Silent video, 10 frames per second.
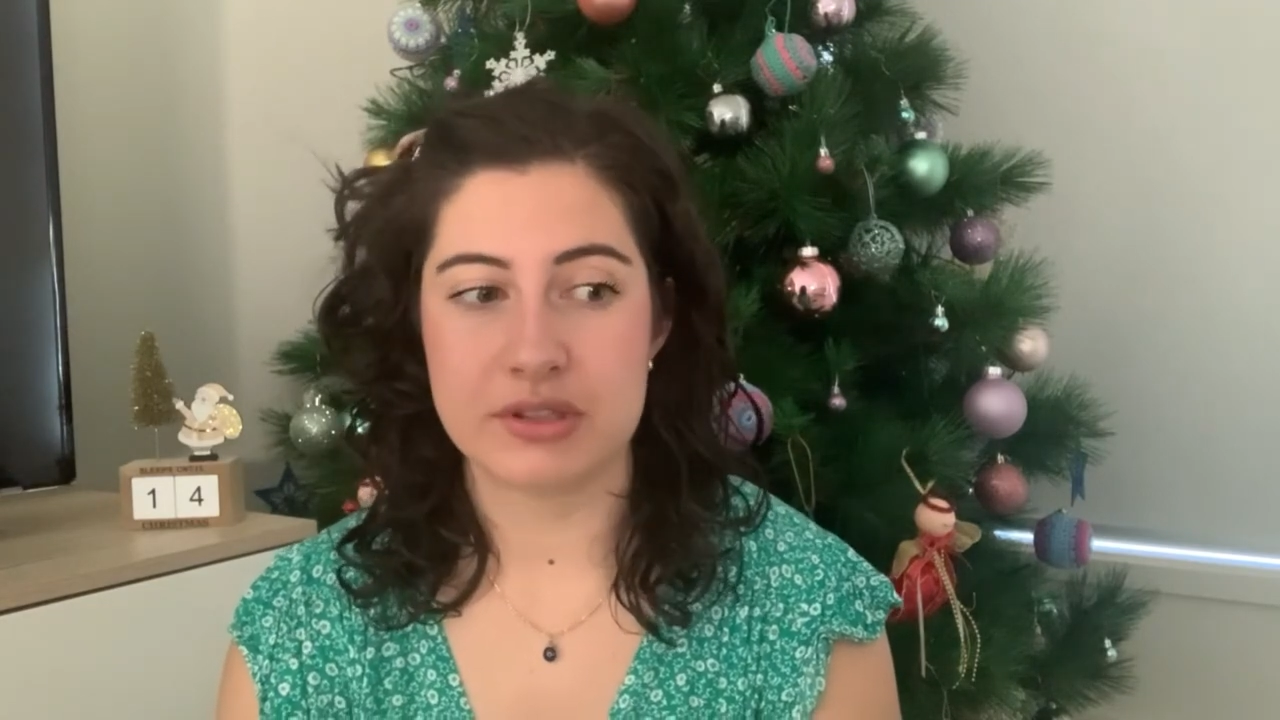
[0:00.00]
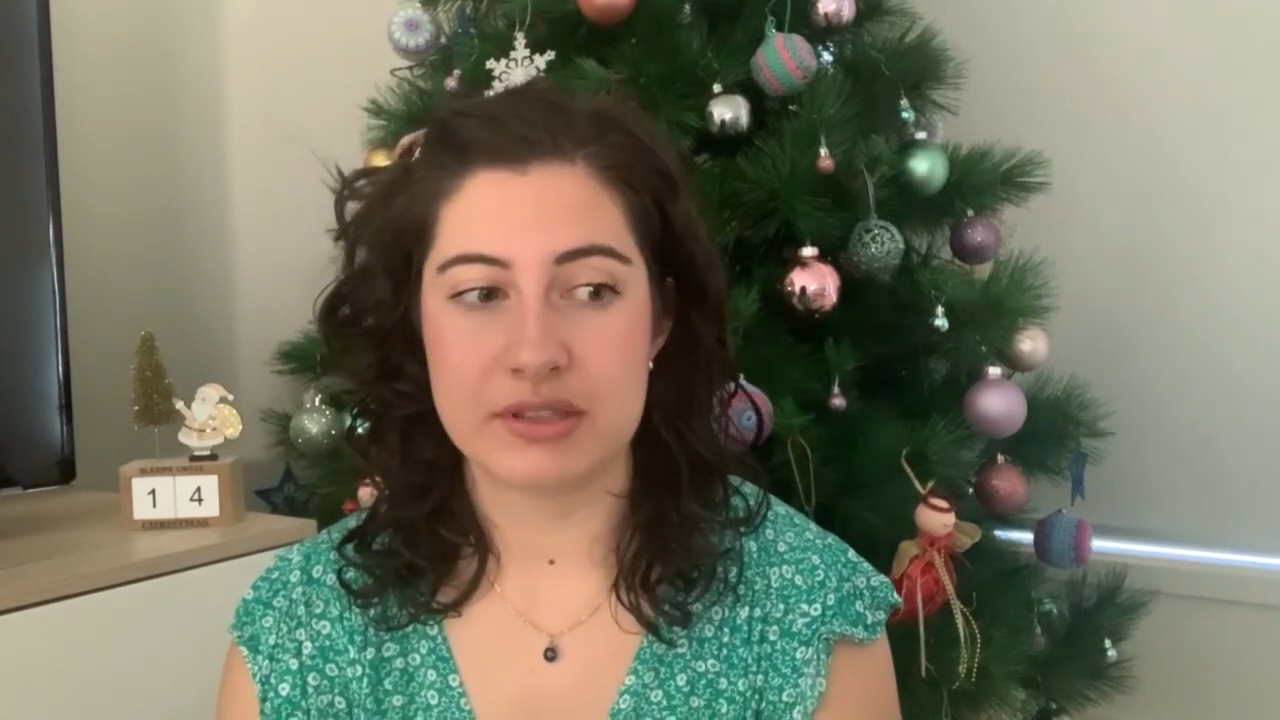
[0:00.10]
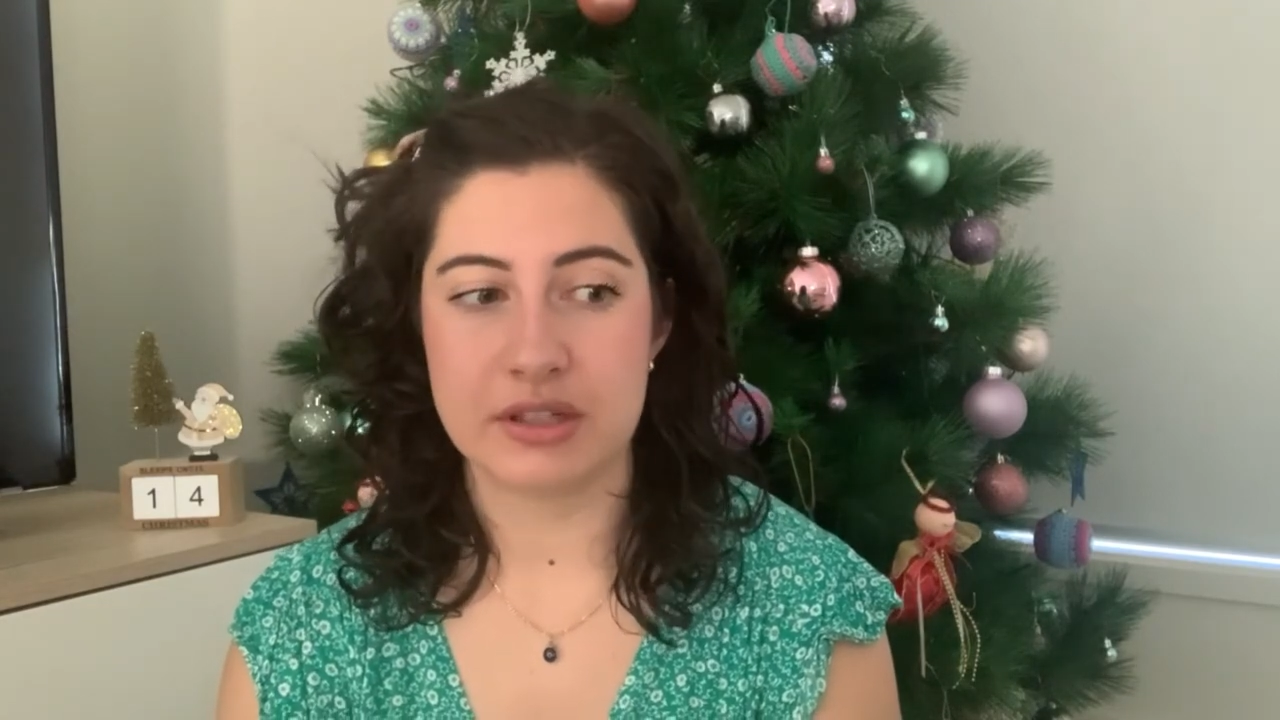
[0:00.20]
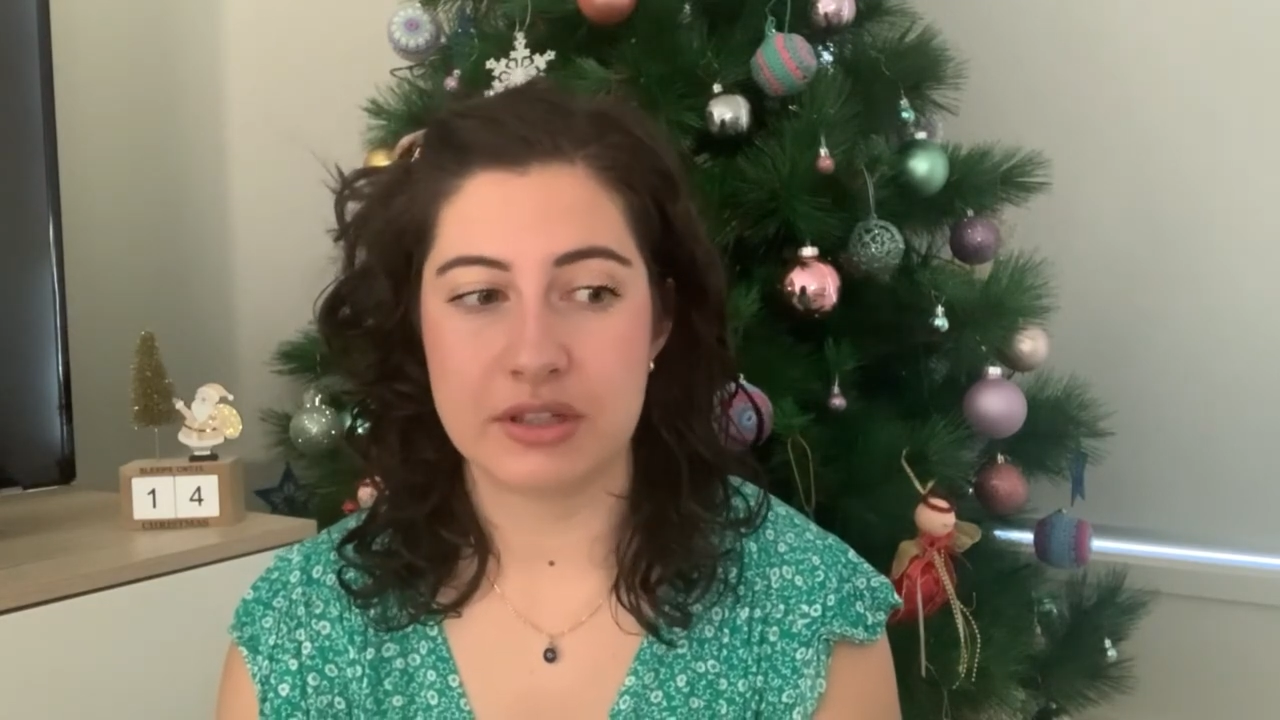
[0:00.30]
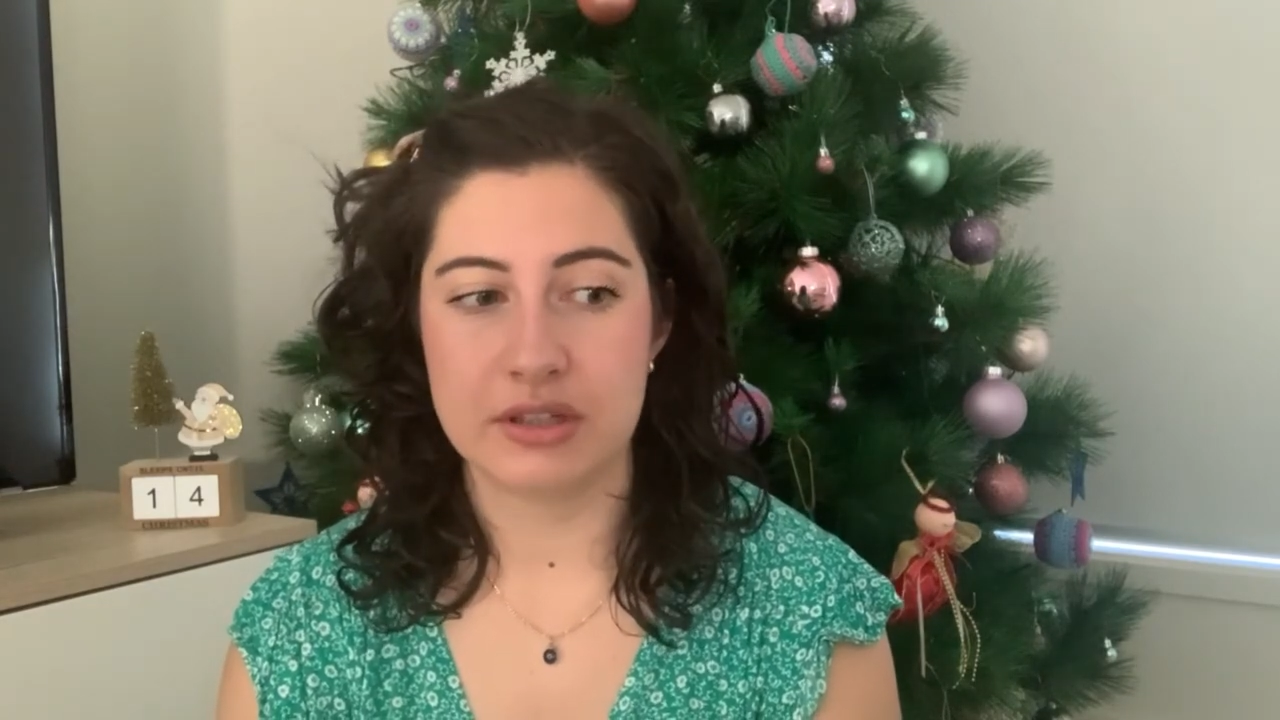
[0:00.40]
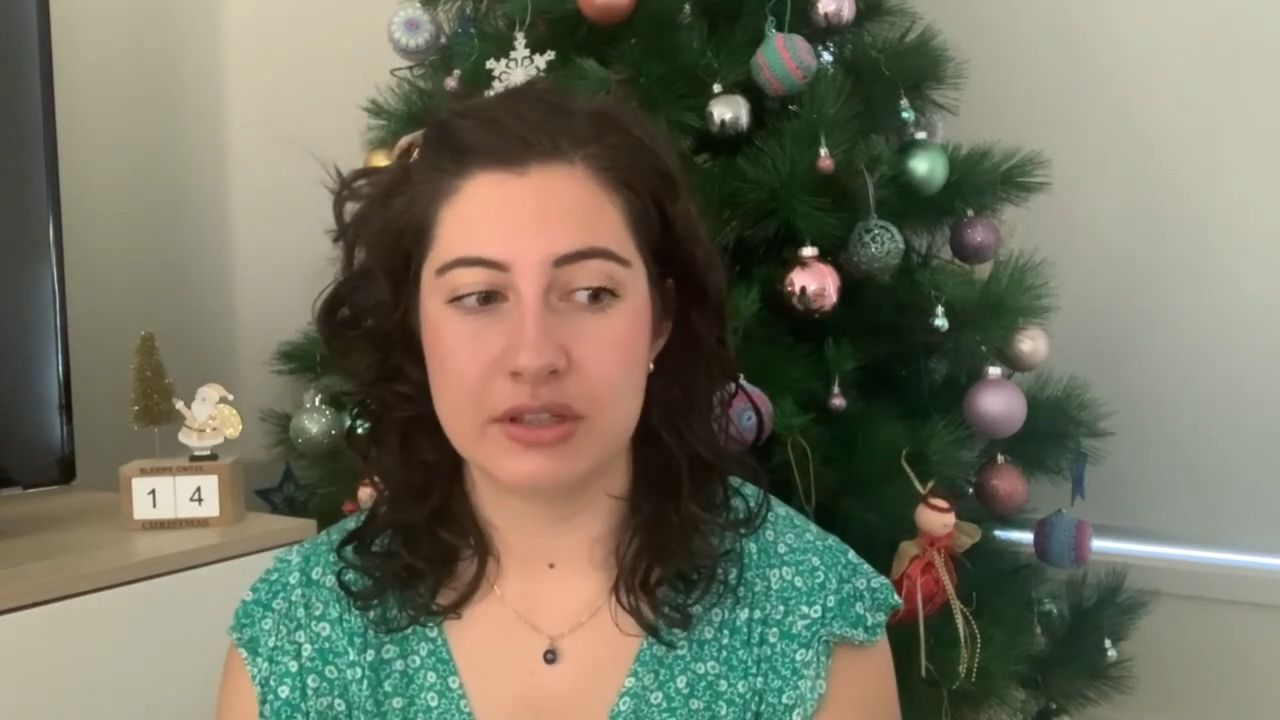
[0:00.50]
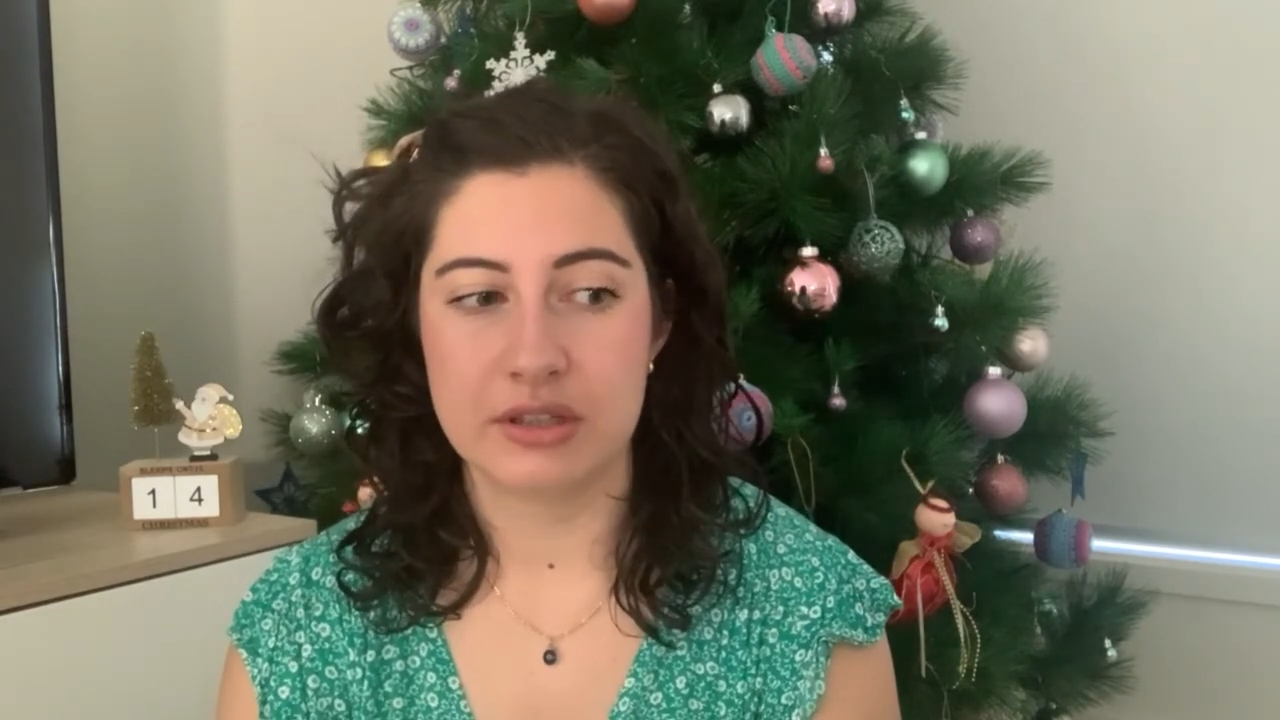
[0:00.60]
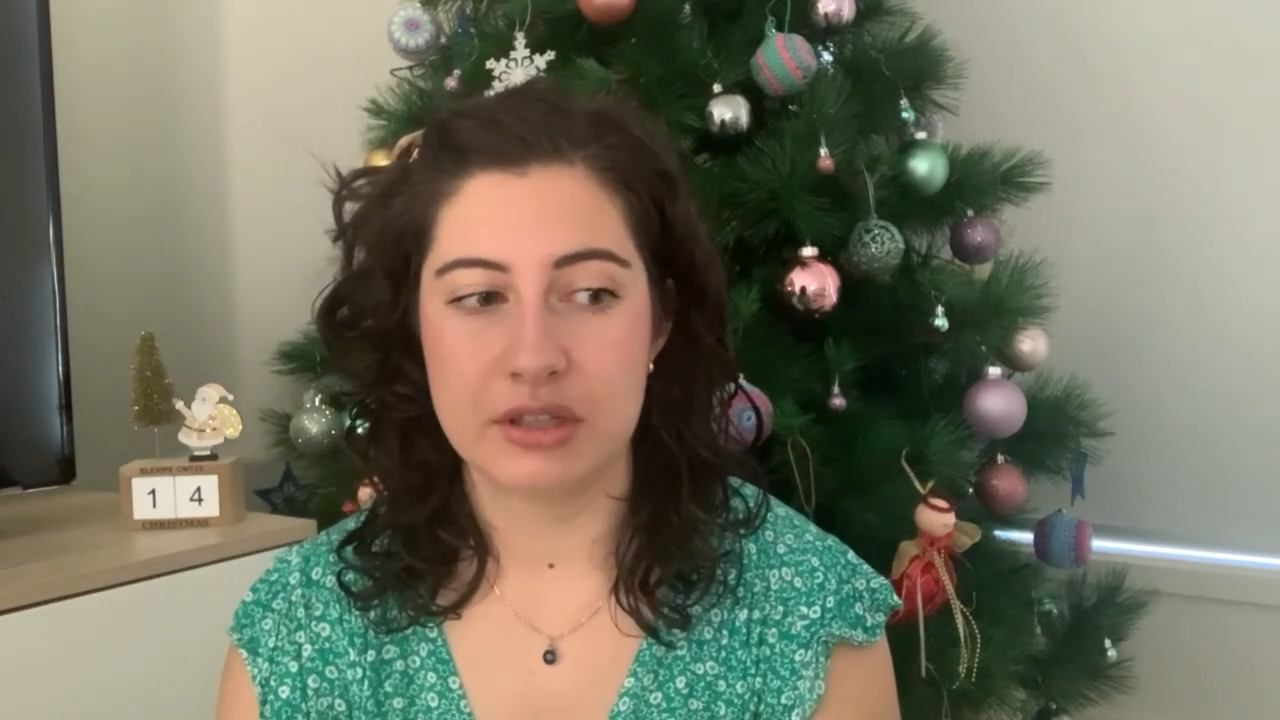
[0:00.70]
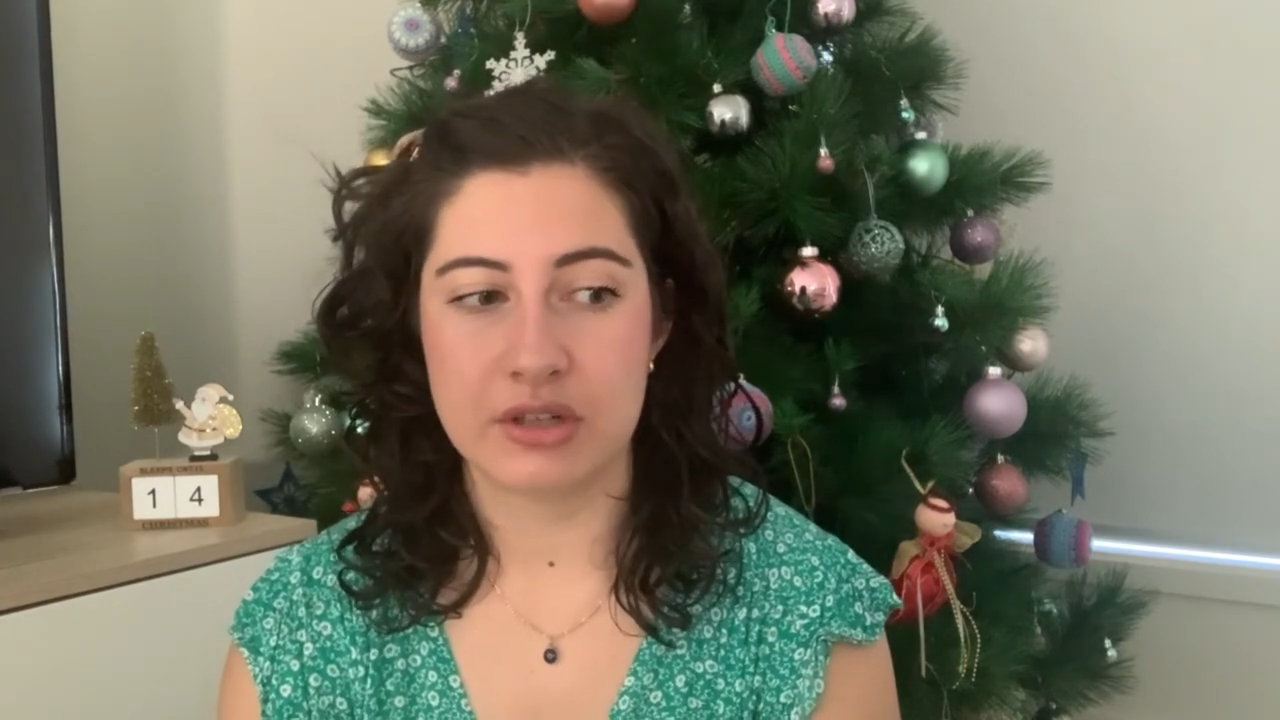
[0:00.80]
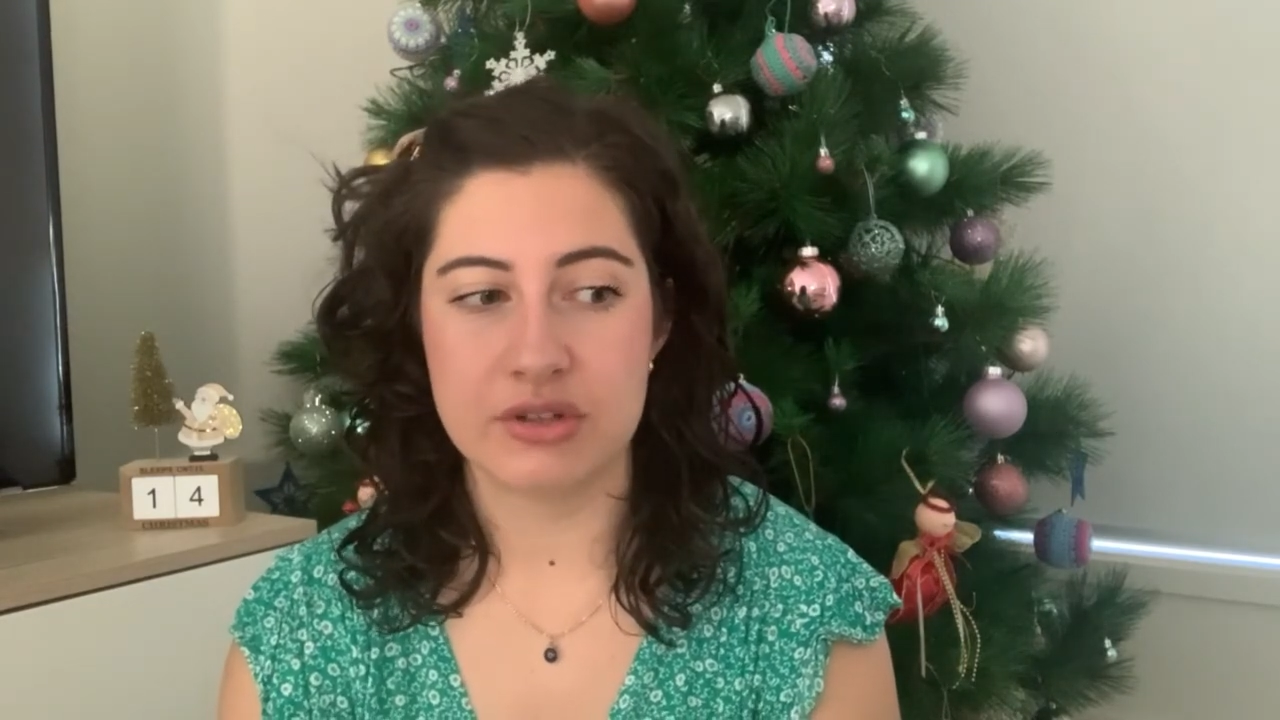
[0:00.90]
So
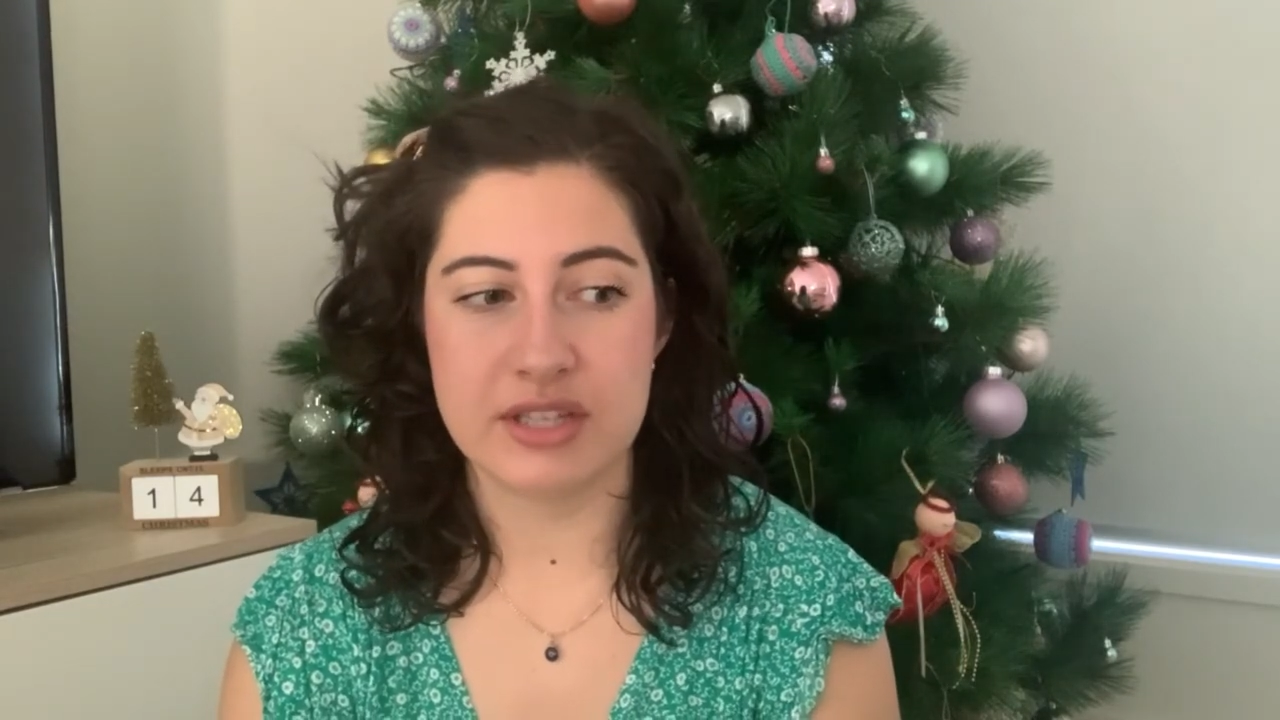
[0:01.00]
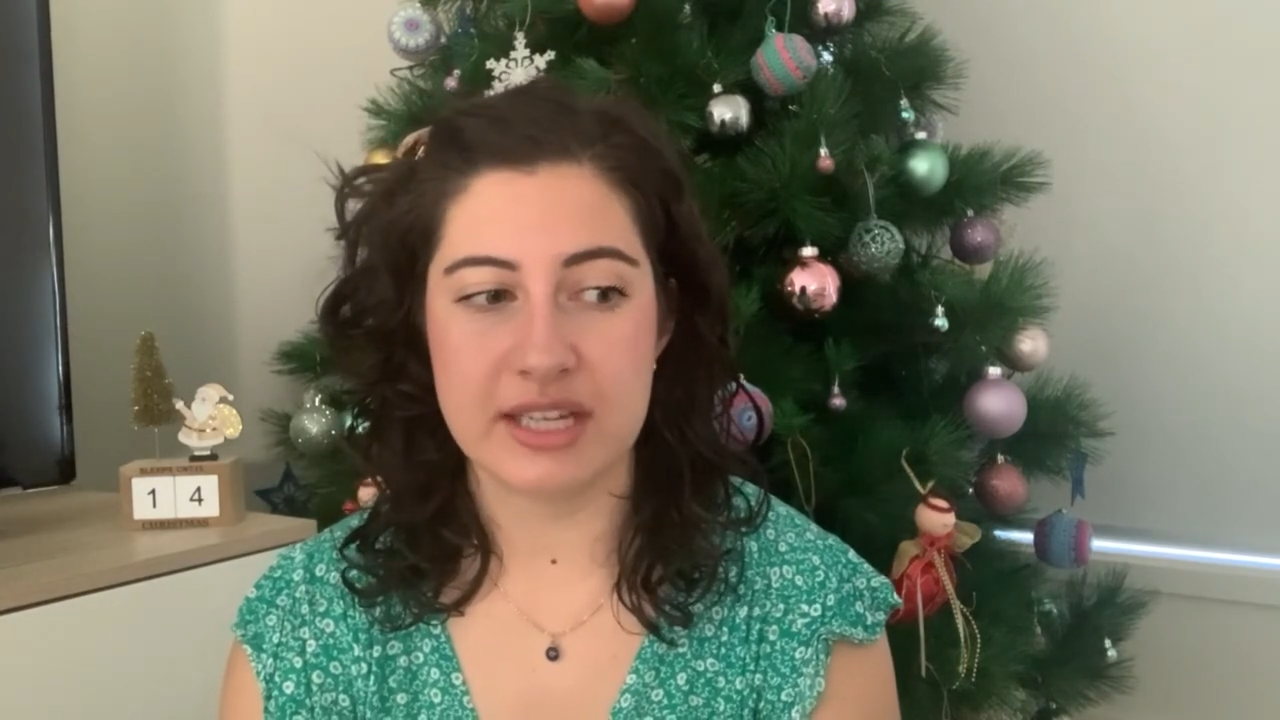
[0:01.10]
could do